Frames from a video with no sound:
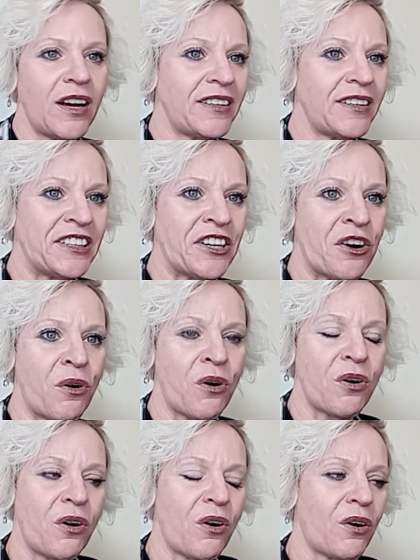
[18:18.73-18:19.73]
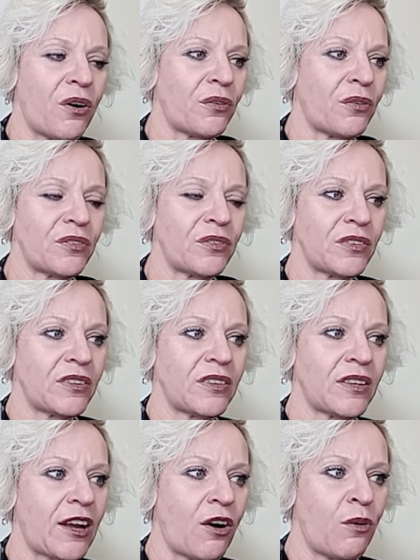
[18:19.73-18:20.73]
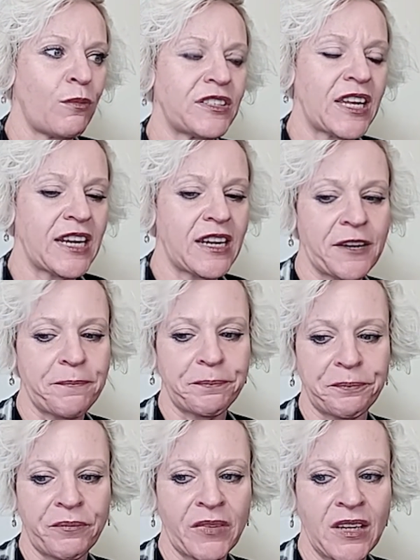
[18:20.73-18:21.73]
you know, like an